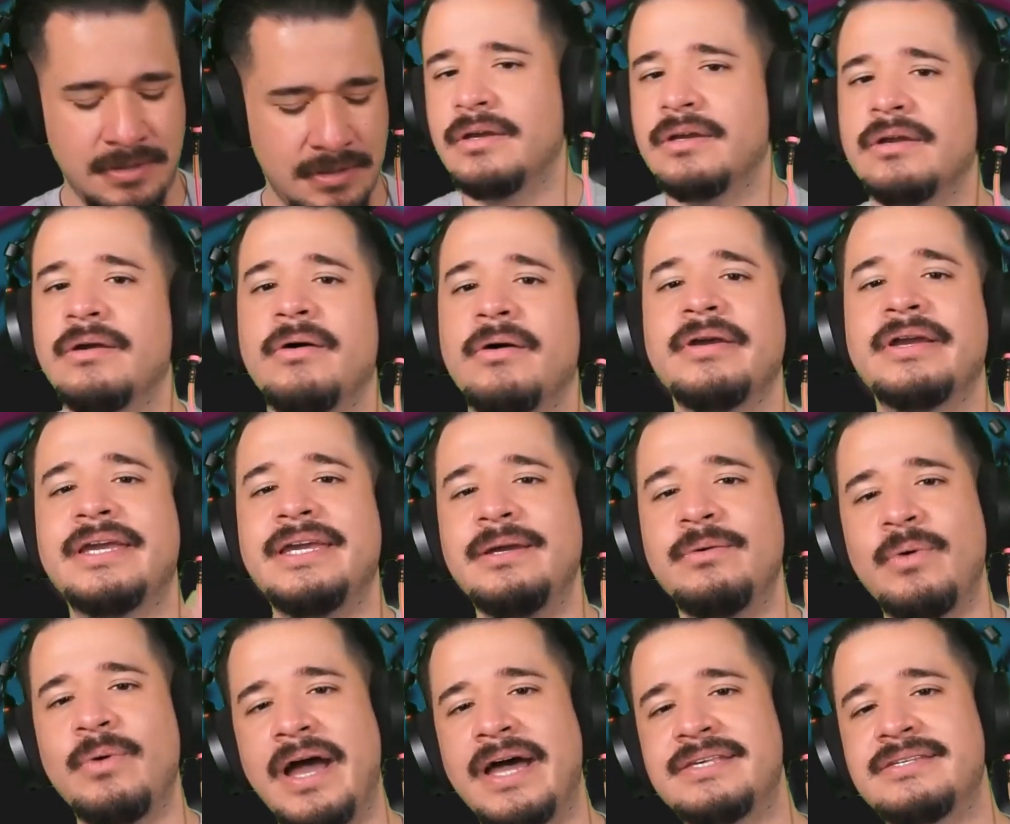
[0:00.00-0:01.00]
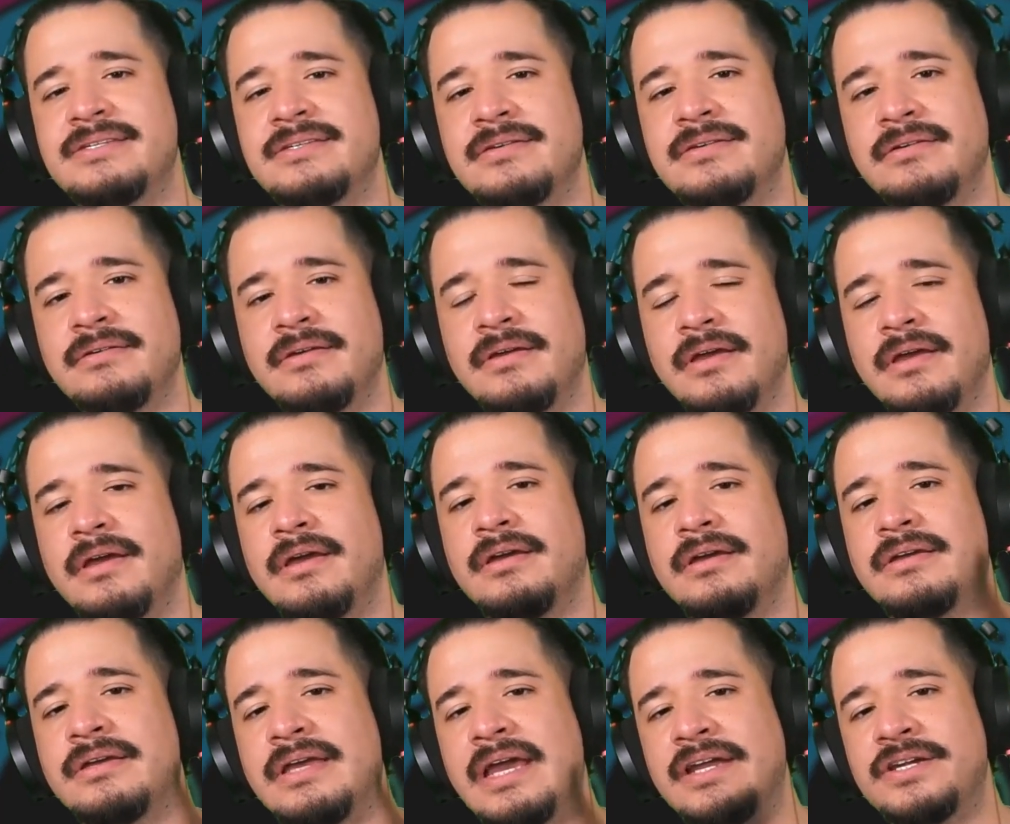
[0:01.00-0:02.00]
Go to Key West,
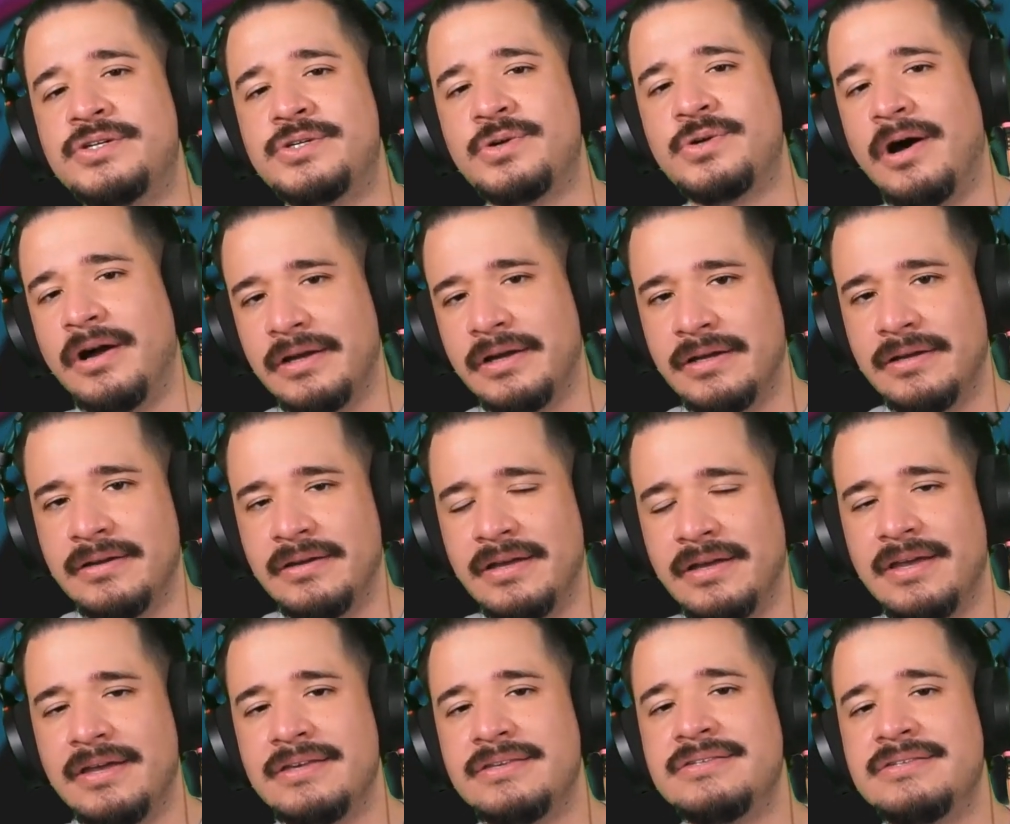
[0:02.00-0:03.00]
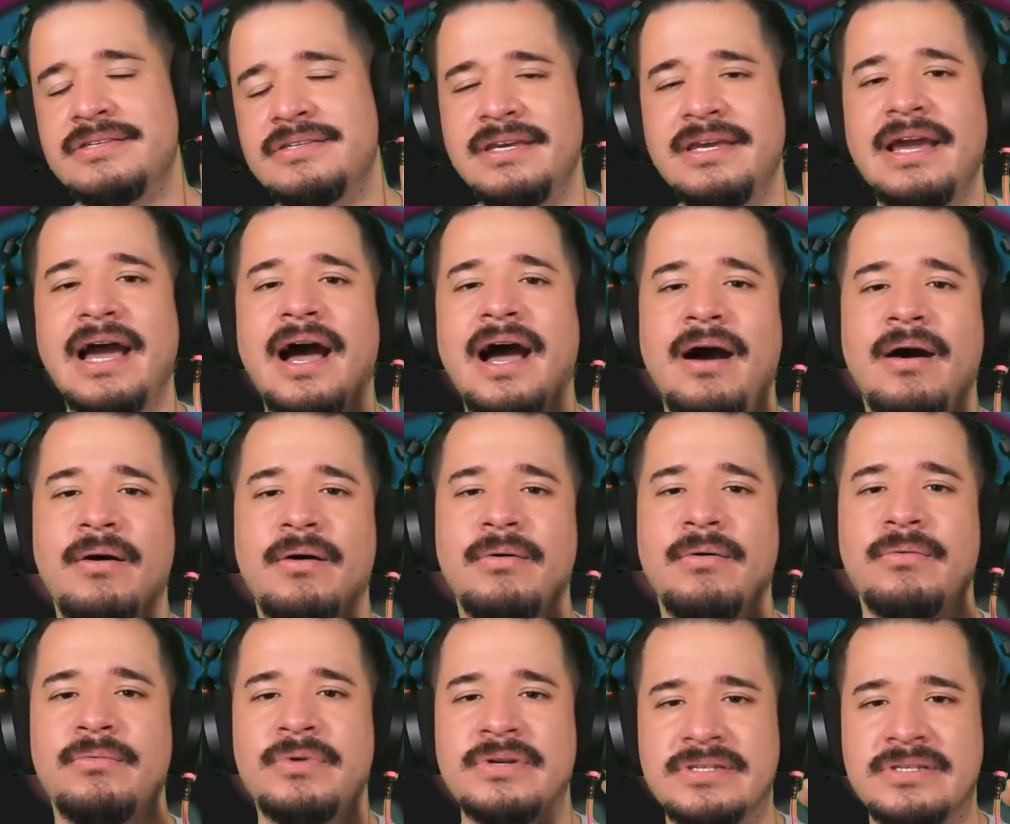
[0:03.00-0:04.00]
get drunk, see
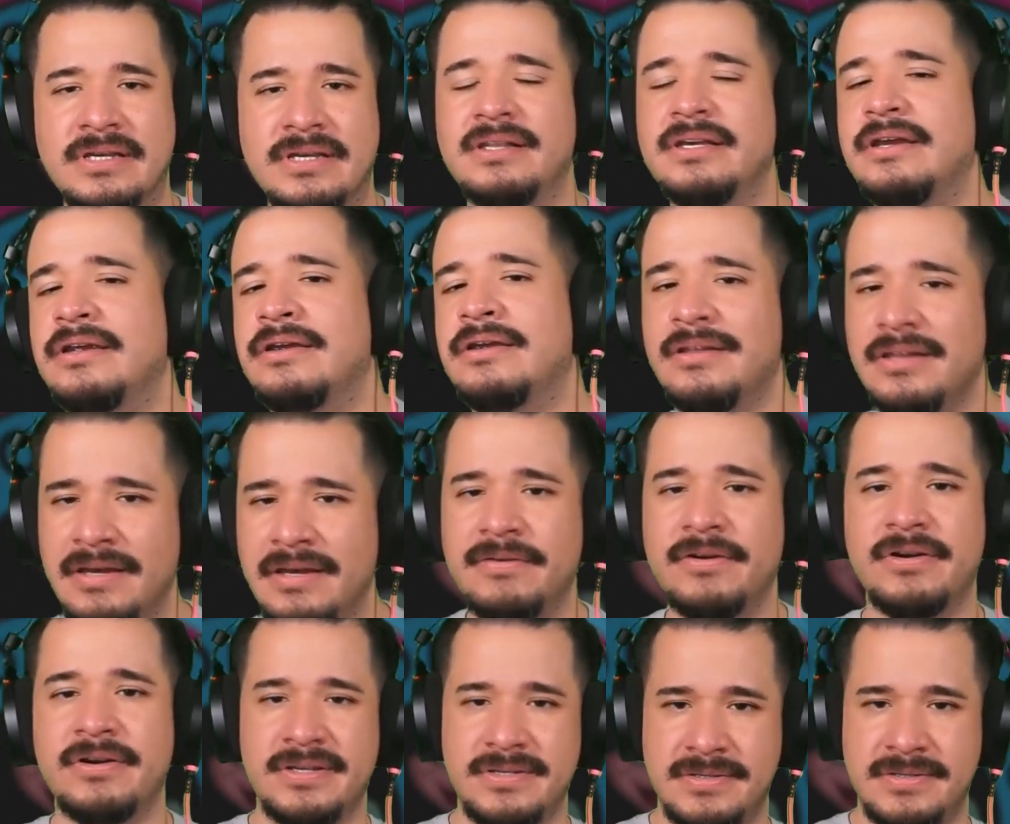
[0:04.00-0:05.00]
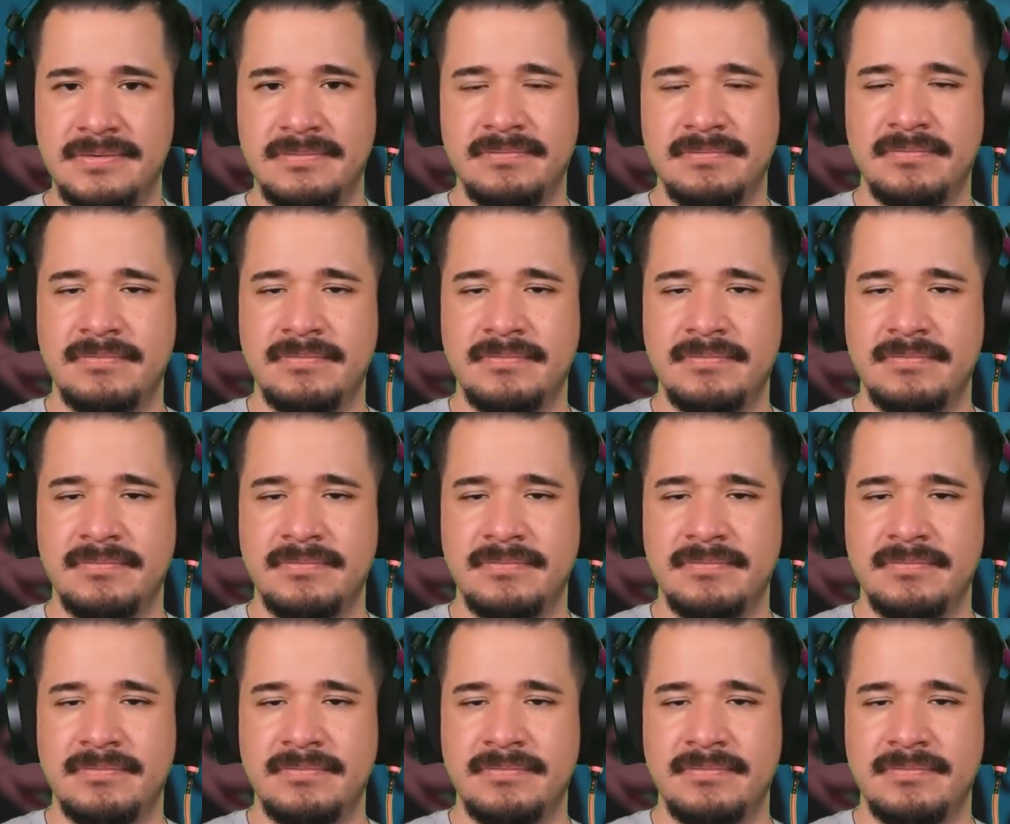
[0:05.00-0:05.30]
how resilient your liver is.